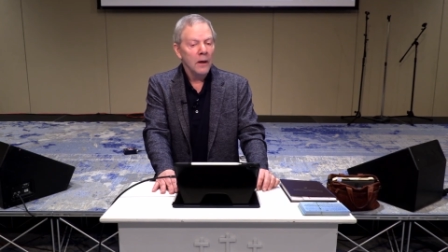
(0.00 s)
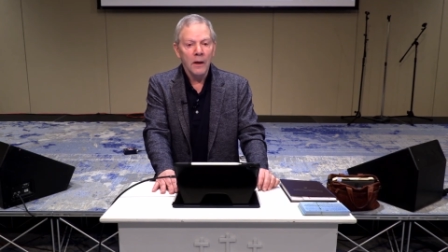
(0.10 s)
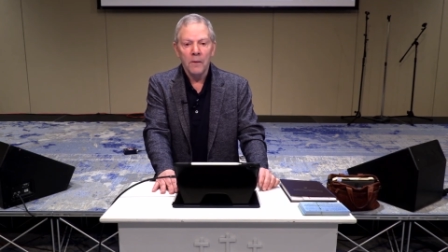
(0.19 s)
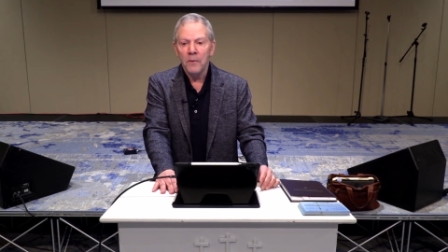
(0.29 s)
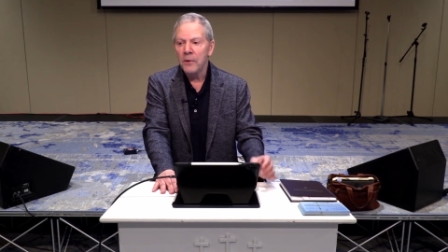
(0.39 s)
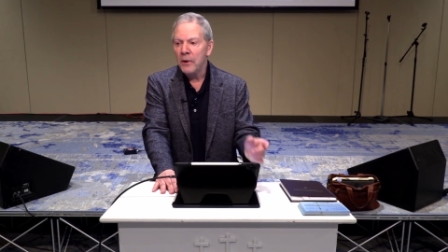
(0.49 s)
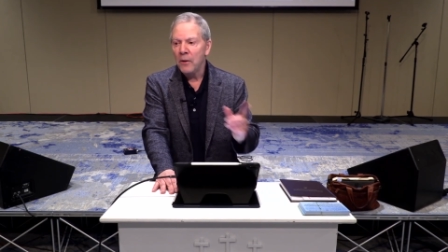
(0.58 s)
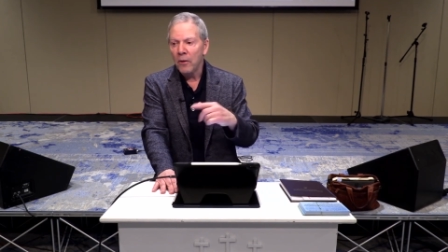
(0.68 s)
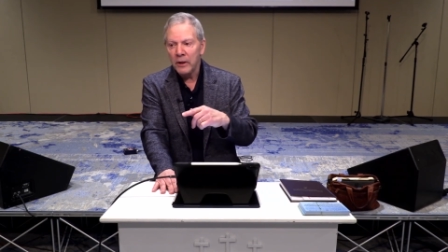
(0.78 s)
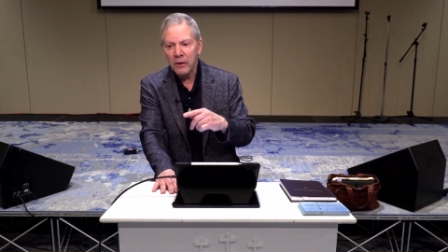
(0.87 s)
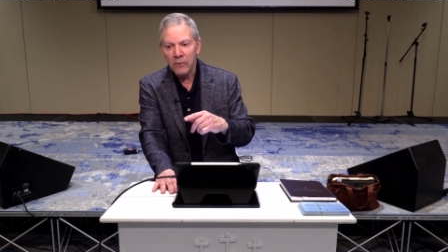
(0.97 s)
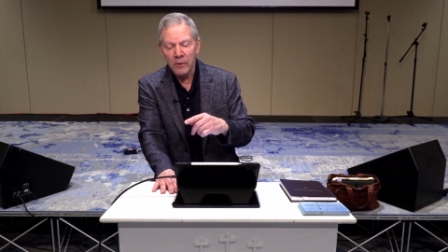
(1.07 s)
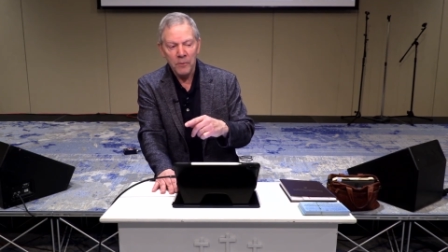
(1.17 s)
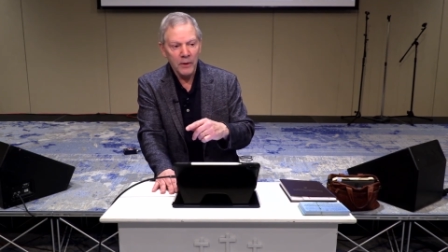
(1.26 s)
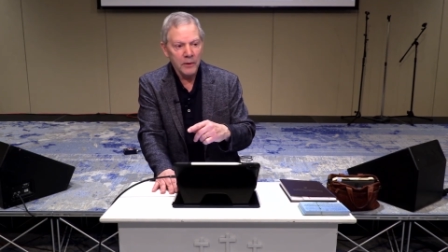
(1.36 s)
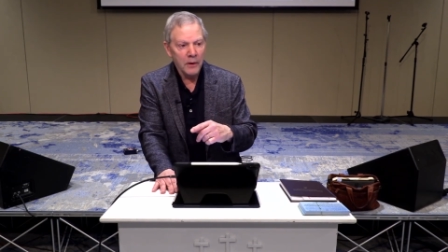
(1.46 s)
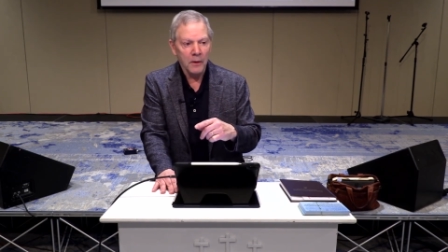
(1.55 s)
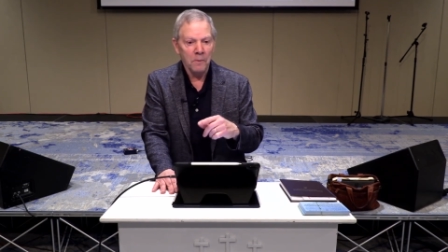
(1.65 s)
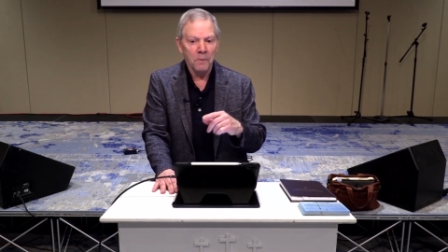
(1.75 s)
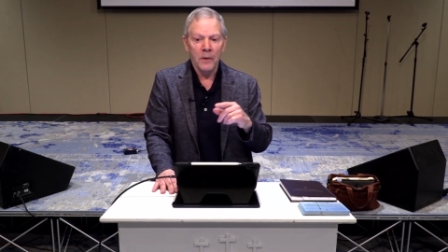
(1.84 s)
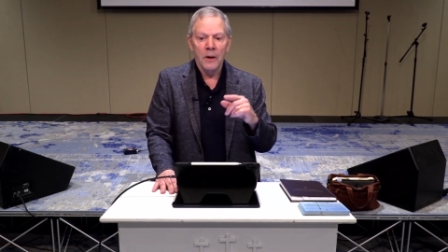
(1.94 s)
you didn't all hear it, but
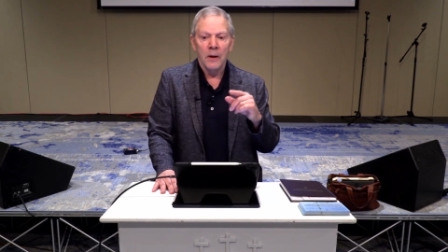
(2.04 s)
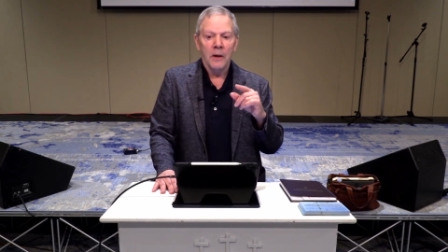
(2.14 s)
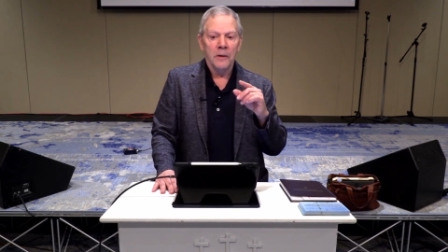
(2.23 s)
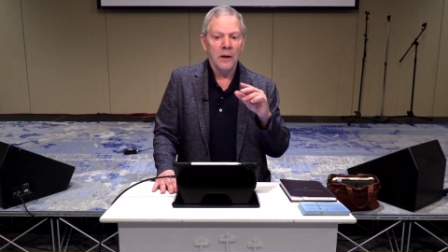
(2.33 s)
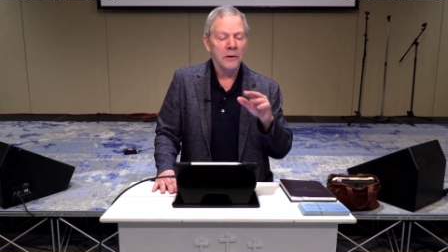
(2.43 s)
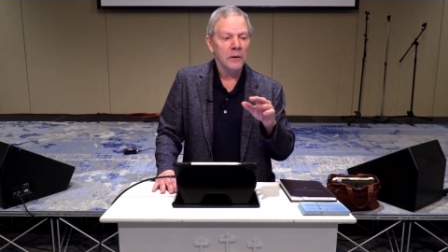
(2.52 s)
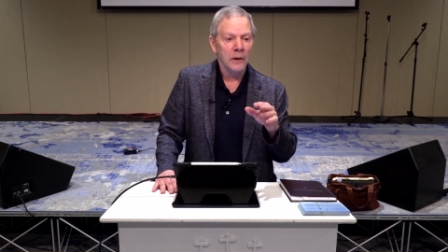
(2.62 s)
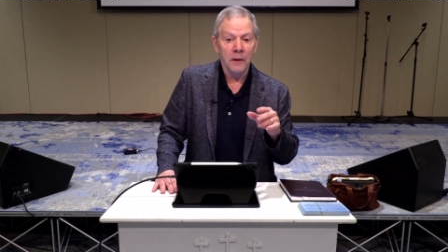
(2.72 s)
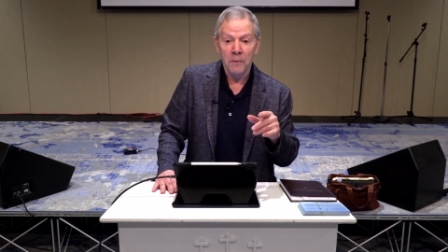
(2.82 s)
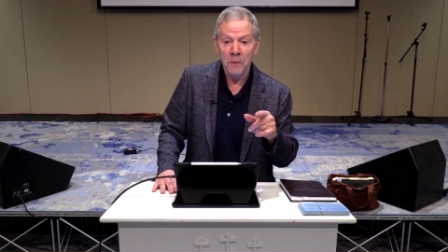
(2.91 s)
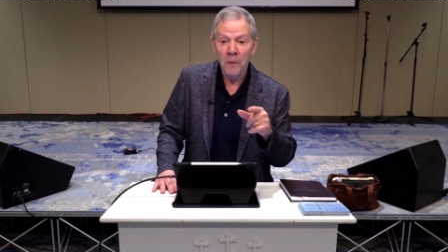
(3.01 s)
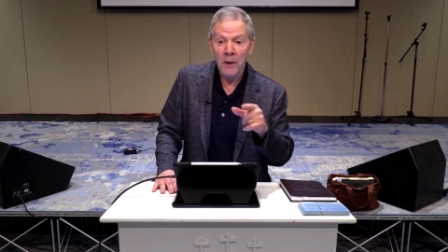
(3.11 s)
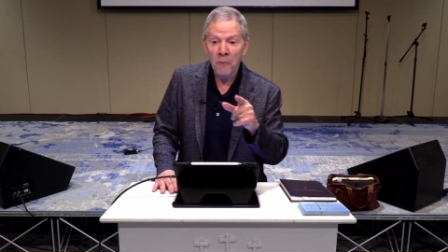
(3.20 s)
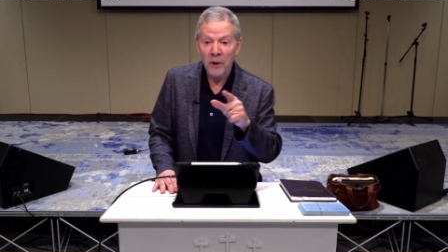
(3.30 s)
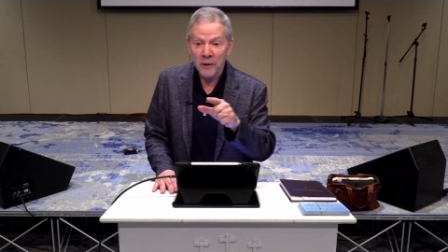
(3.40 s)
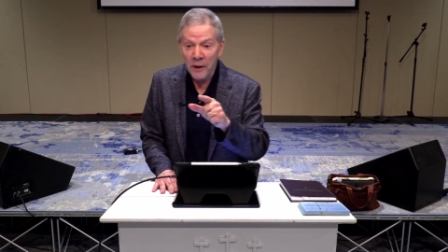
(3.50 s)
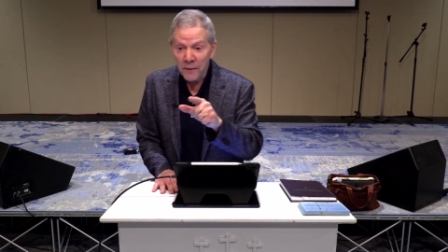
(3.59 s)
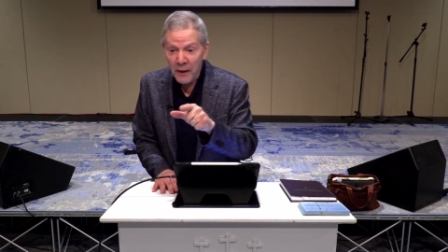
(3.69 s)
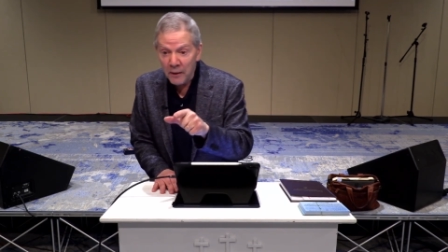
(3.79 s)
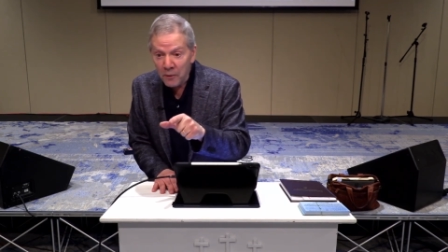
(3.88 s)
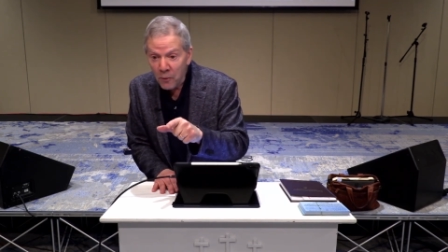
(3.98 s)
essentially, and you might want to send
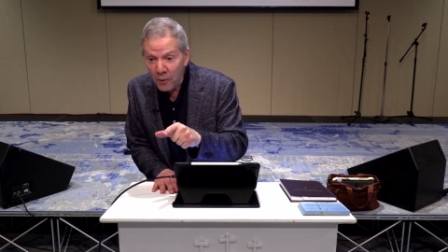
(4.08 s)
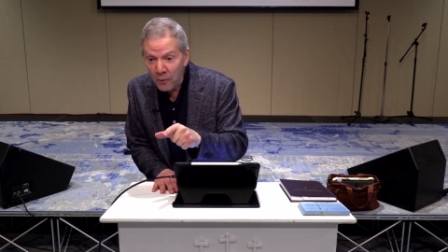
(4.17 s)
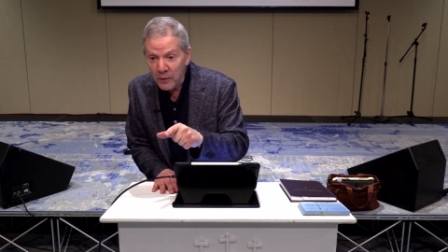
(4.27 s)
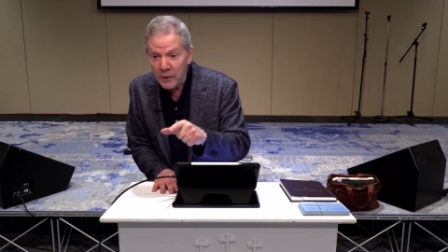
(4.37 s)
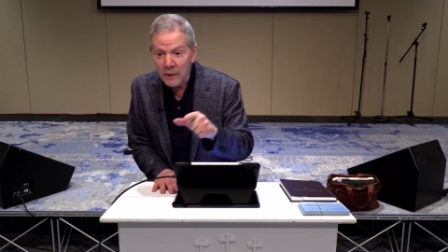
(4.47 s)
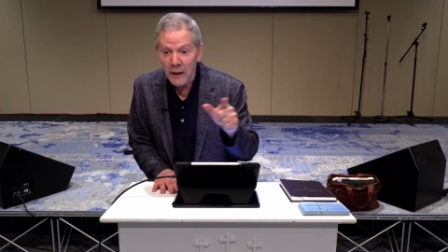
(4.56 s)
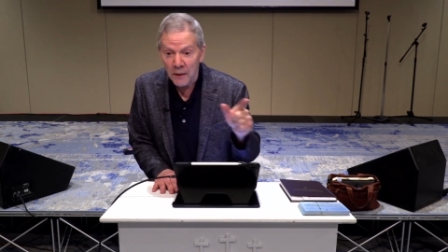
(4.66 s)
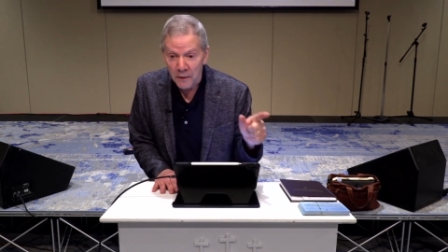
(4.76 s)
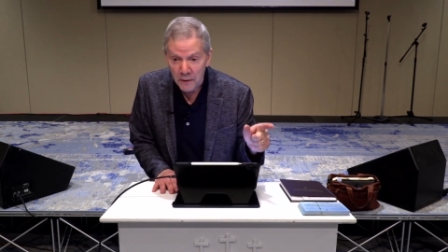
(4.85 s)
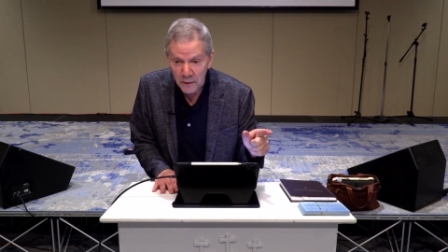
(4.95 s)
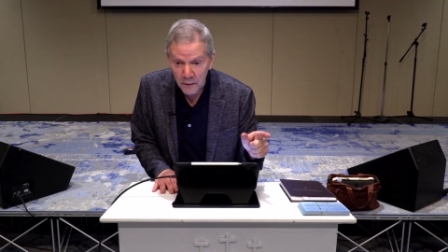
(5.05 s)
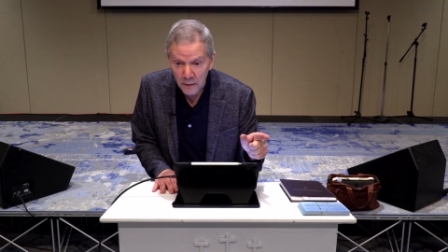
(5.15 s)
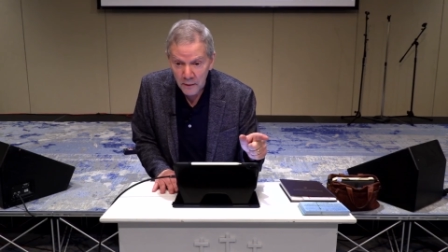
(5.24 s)
that quote to Dennis.